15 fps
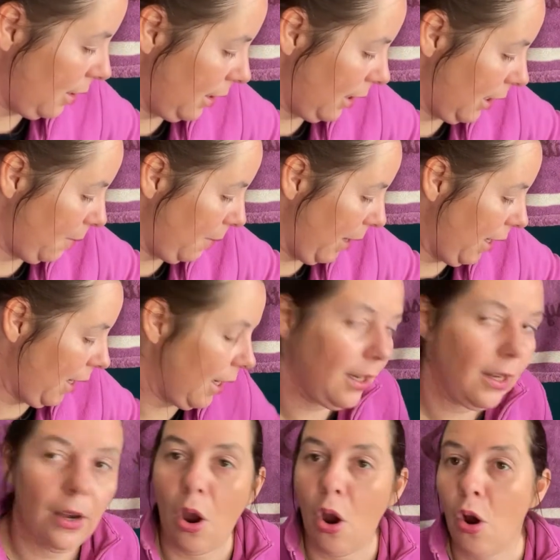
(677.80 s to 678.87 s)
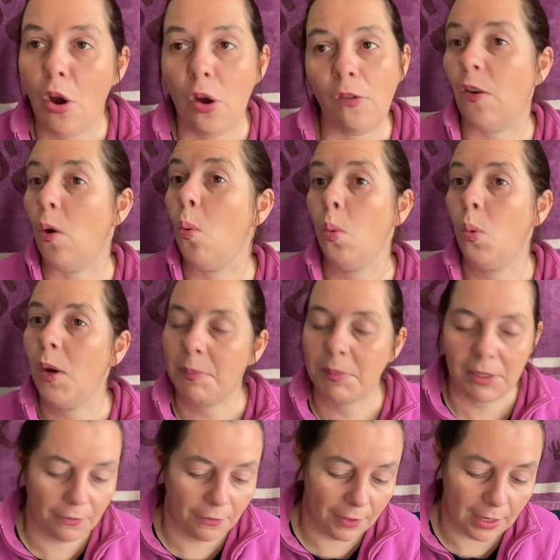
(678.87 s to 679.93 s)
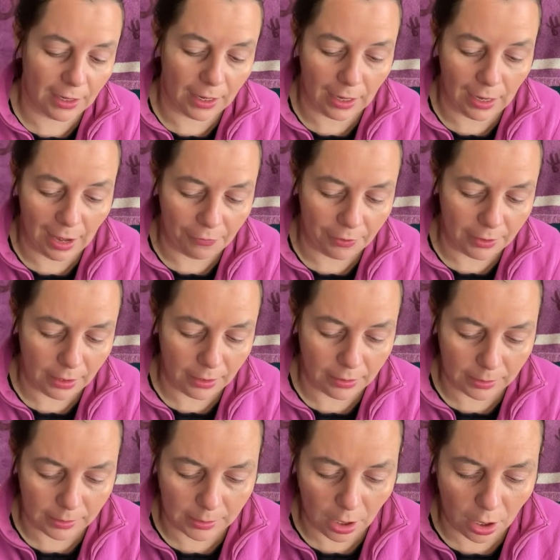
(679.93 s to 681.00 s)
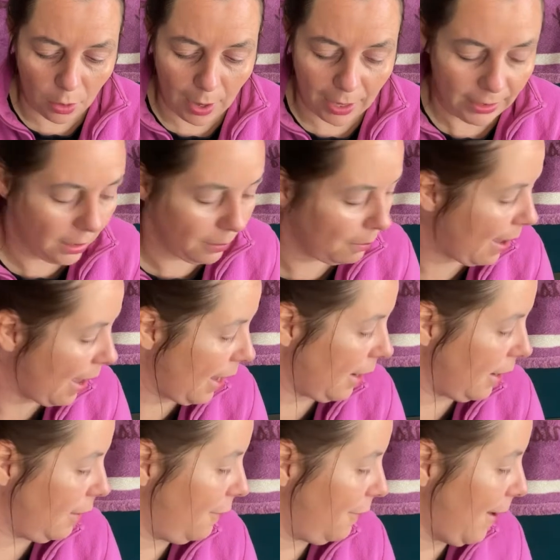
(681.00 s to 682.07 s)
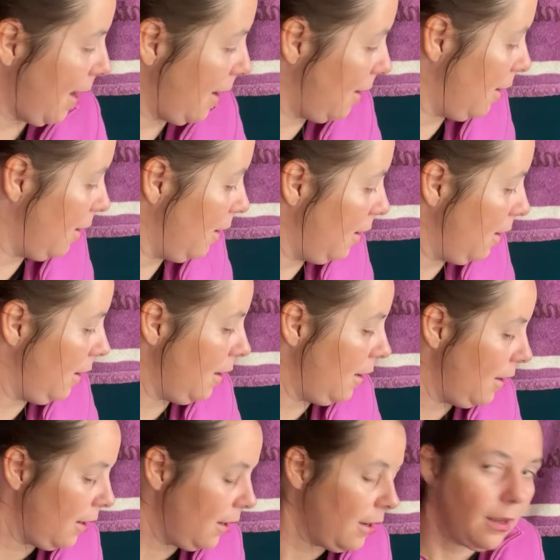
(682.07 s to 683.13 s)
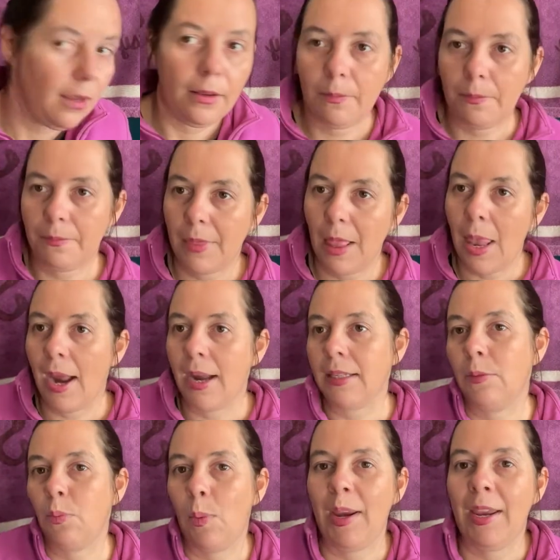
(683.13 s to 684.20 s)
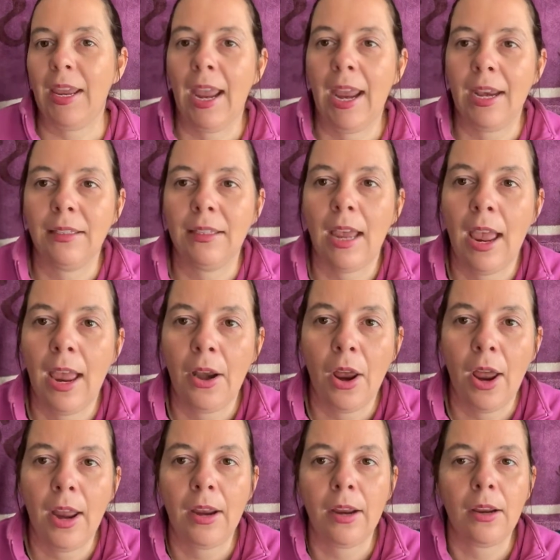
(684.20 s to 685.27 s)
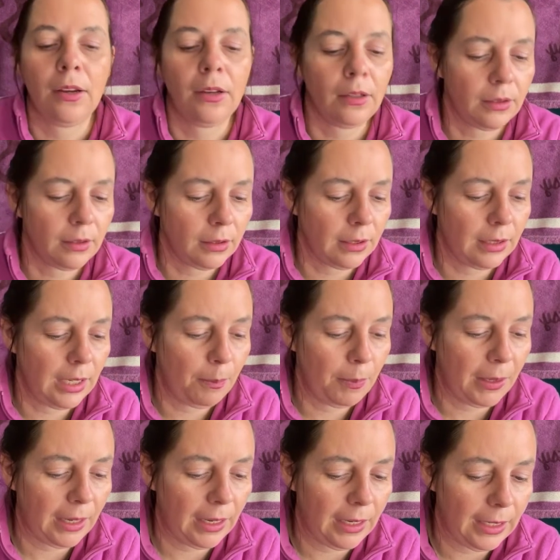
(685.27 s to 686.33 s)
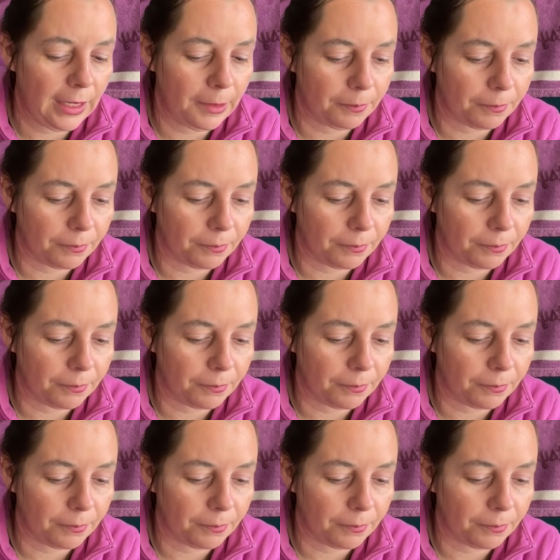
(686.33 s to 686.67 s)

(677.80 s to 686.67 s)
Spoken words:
speaking of whipped vanilla lavender, so I did a market event last weekend, and I typically